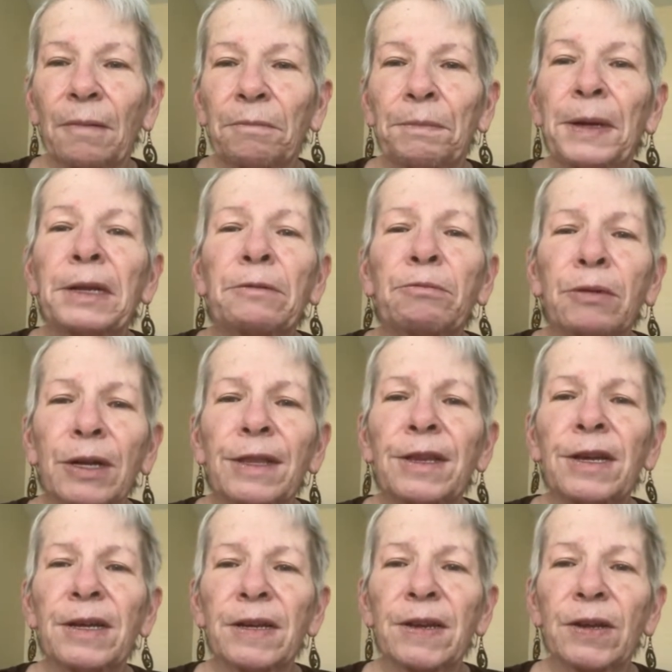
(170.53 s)
But what
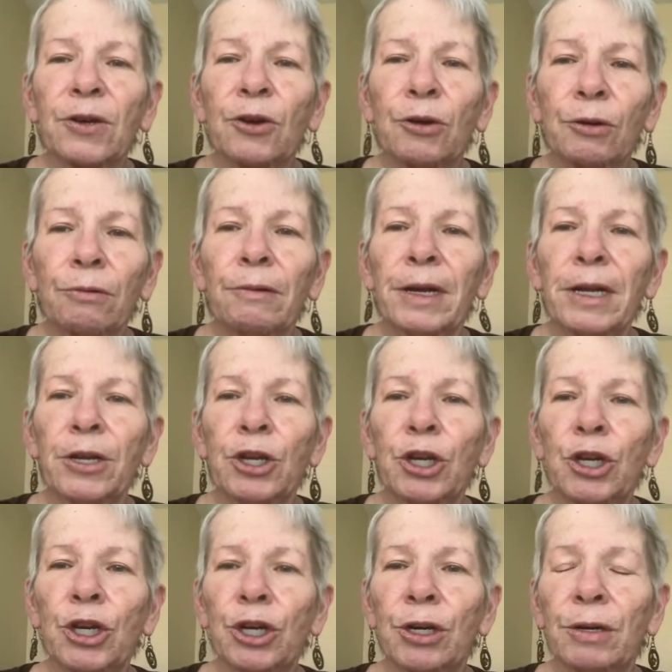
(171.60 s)
does
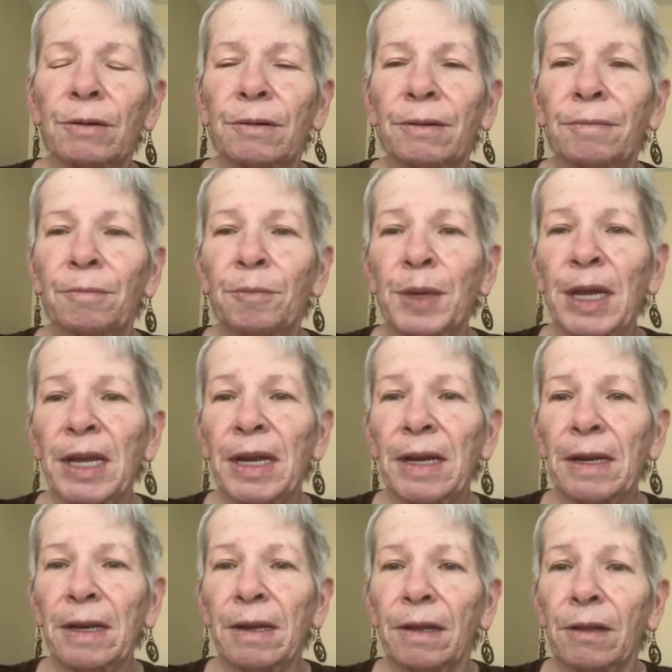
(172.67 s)
courage
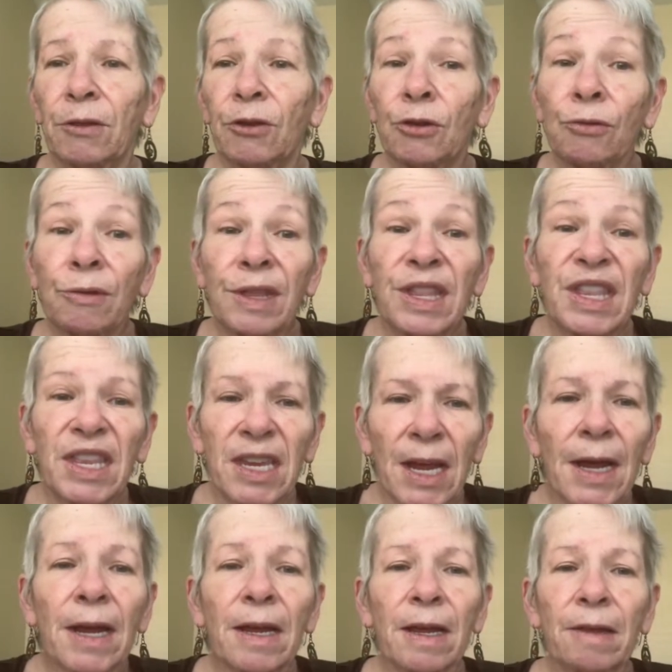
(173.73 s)
mean
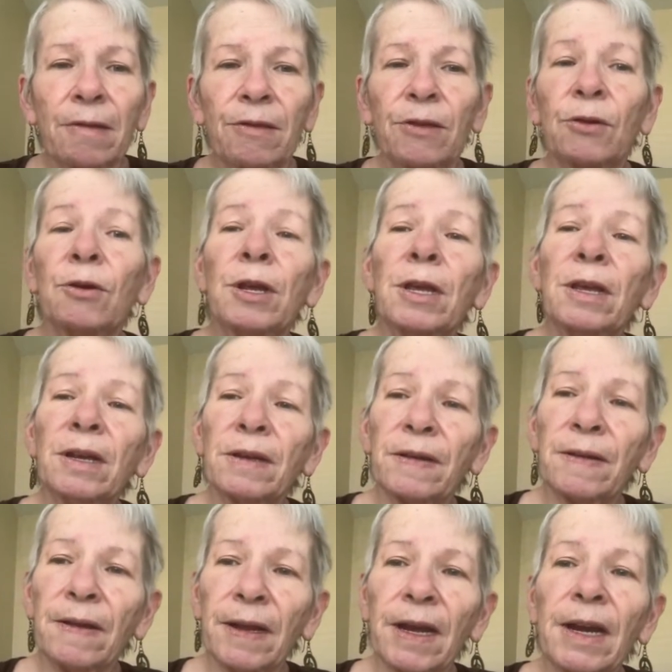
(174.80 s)
today, 30
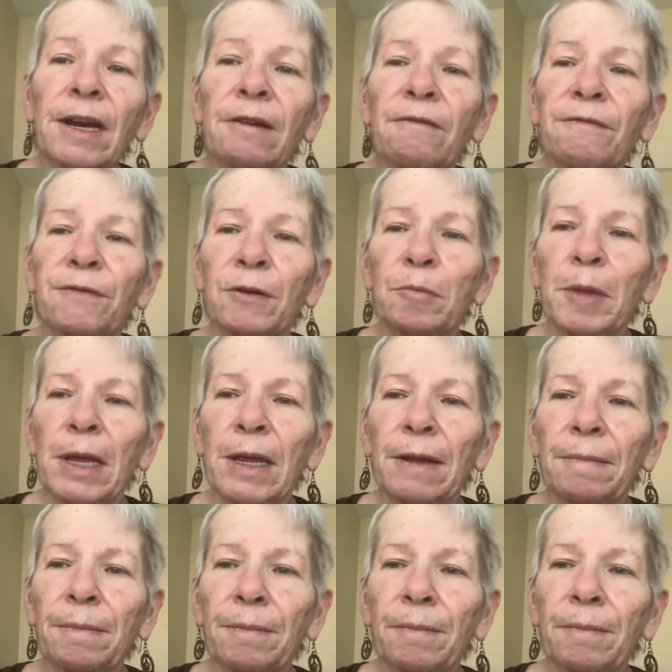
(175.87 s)
years later for me?